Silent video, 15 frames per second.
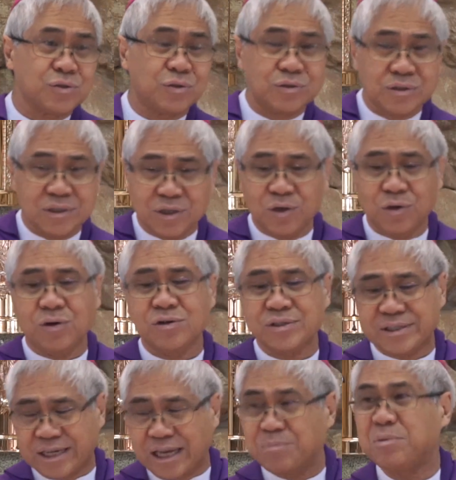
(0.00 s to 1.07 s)
So the
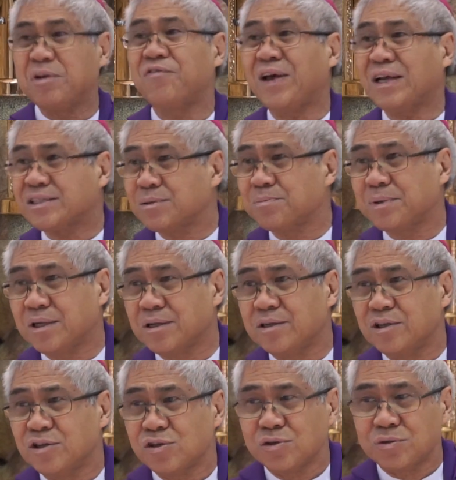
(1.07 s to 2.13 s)
laws can be
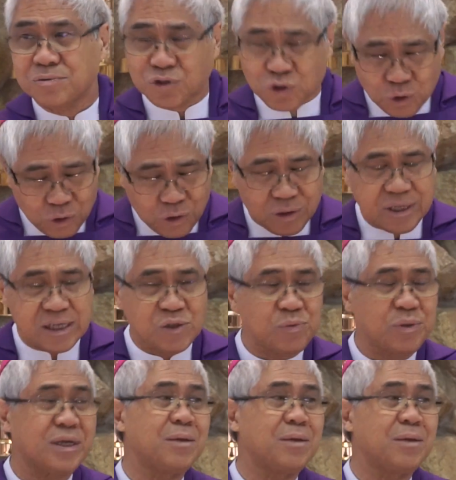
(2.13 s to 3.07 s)
flexible so long as we